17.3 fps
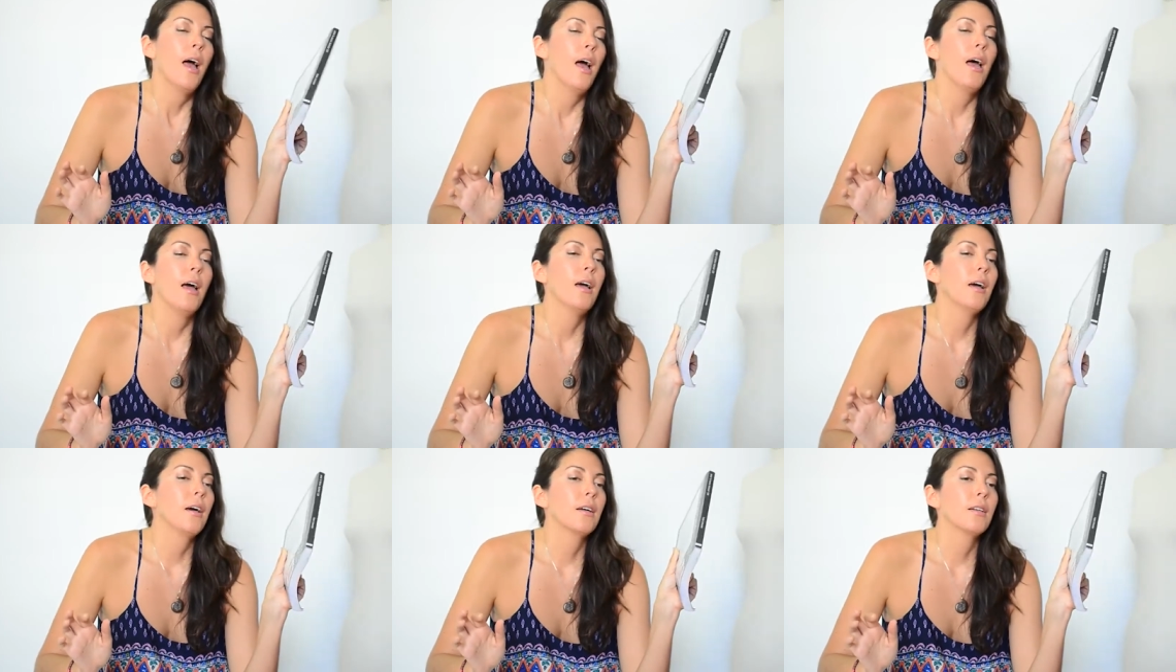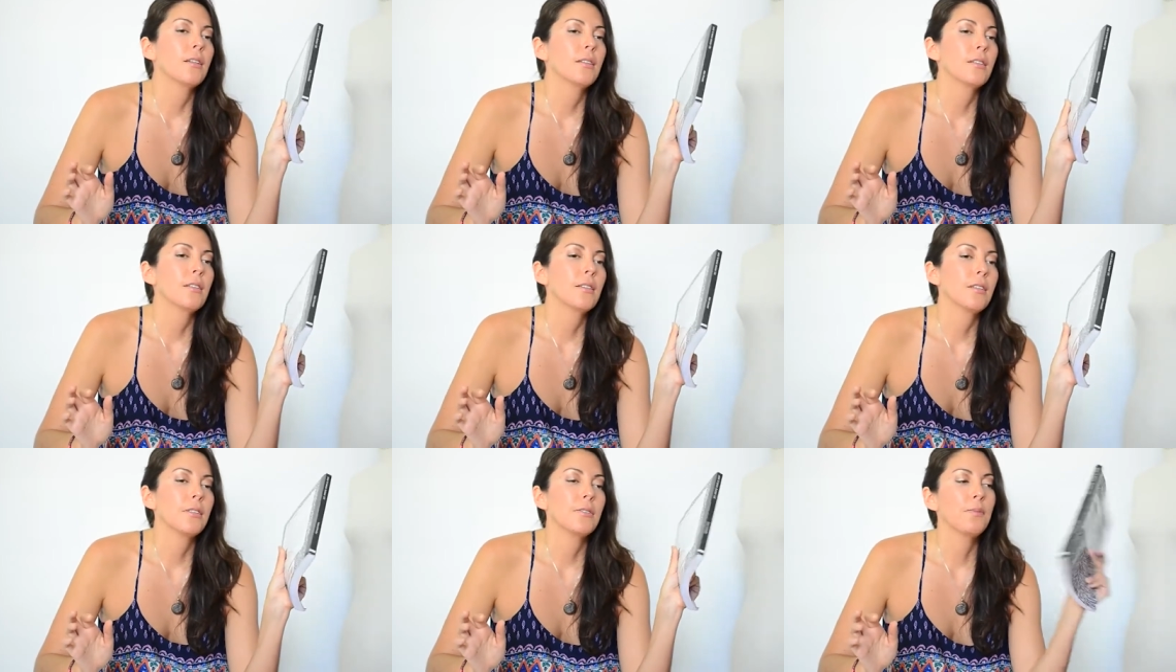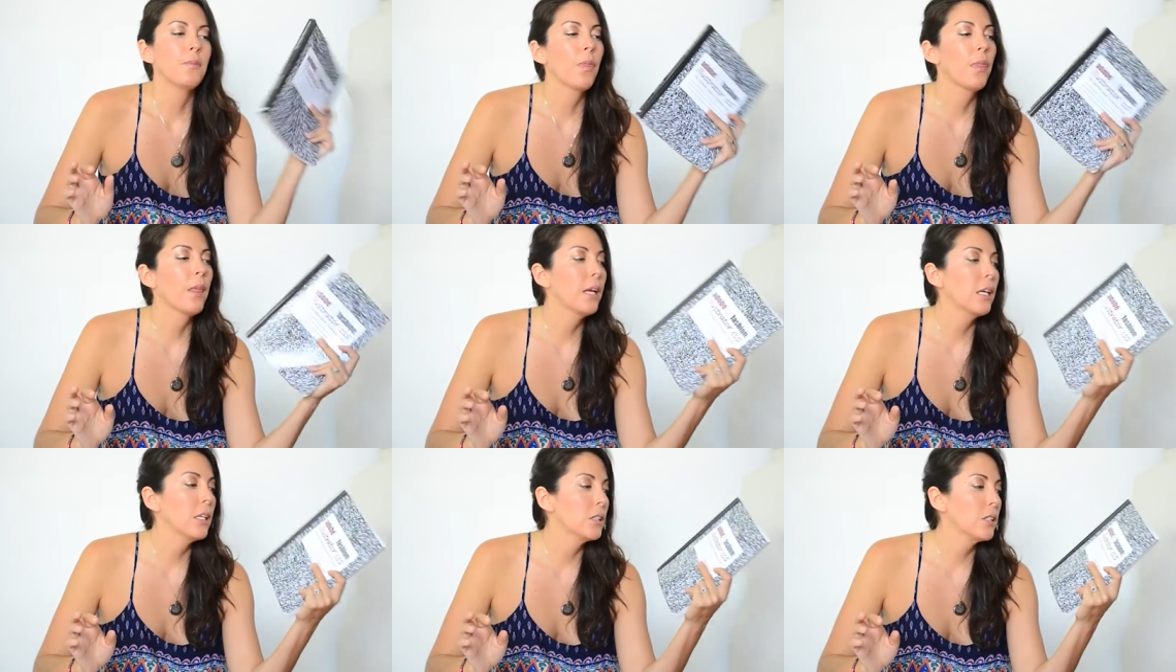and
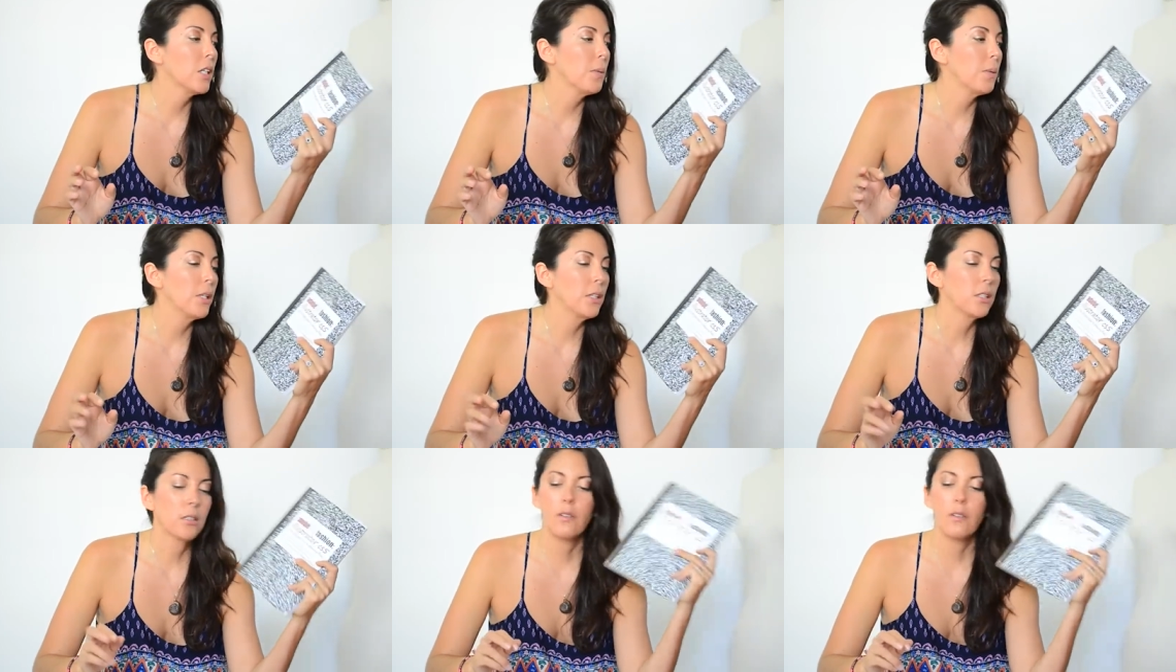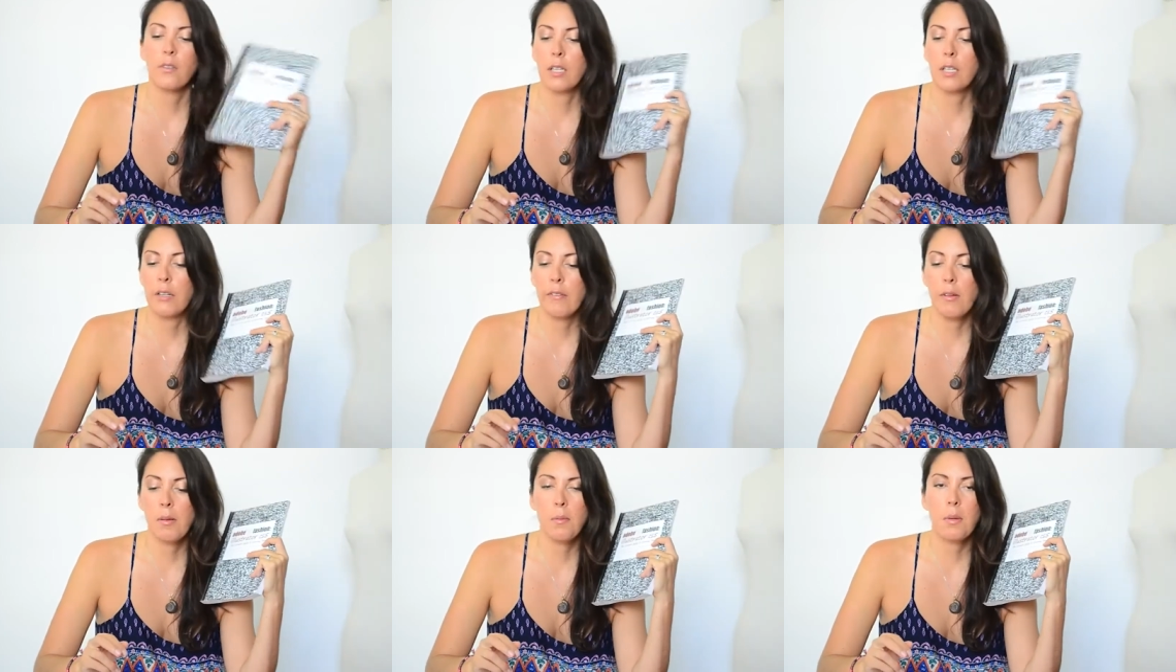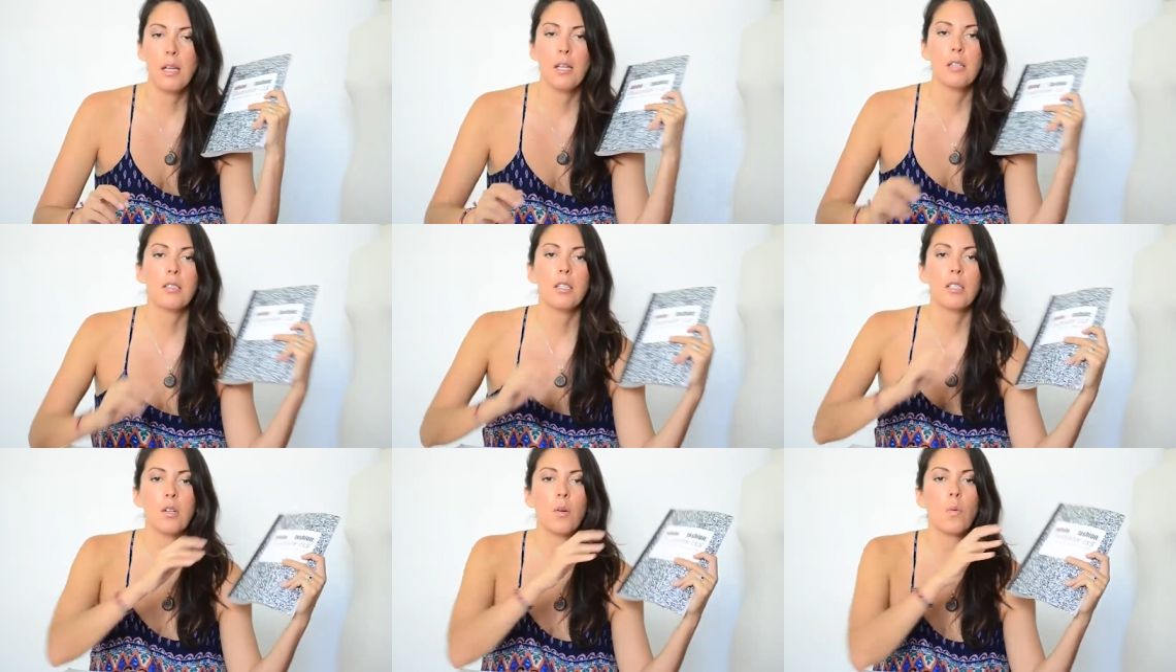thank you so much for giving me
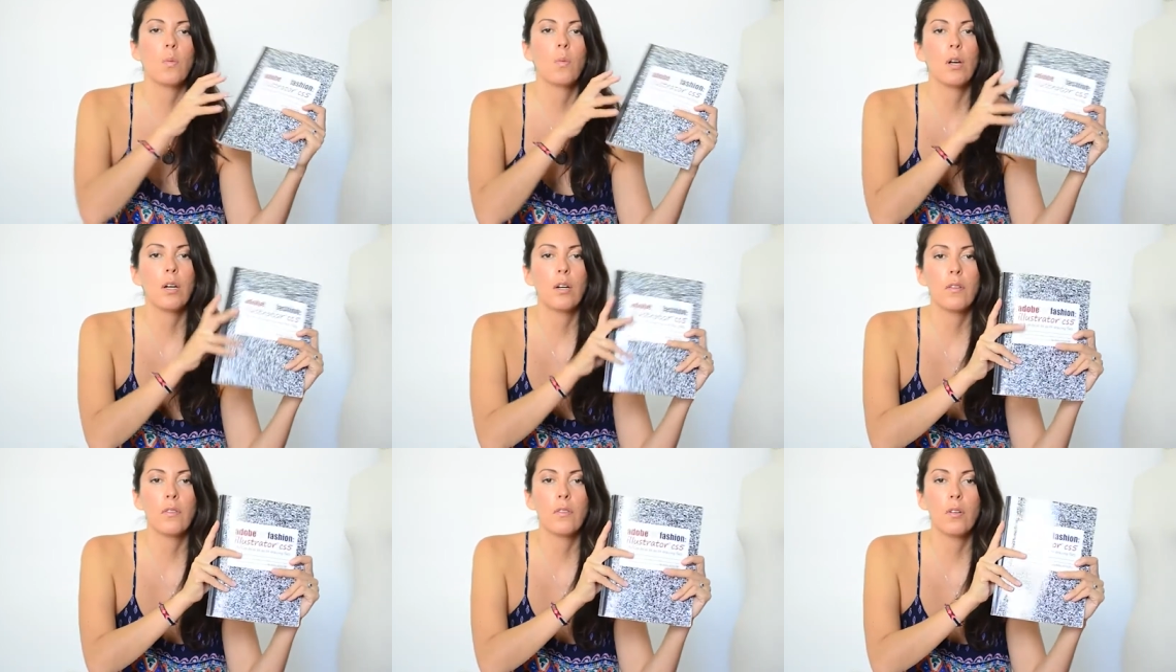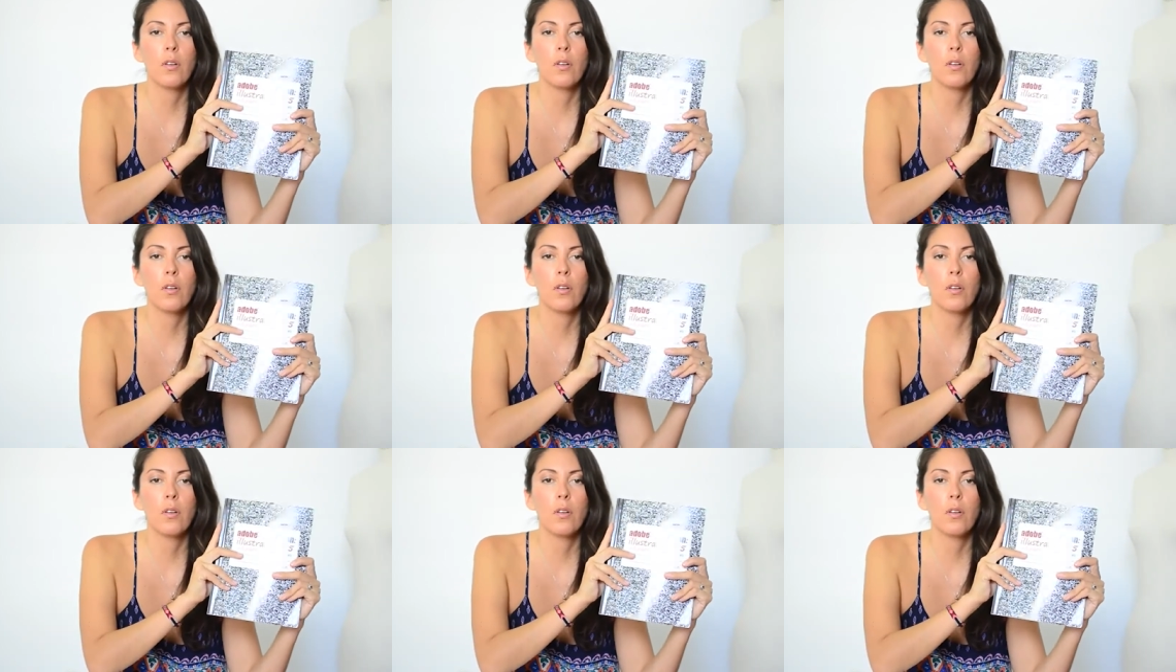such a wonderful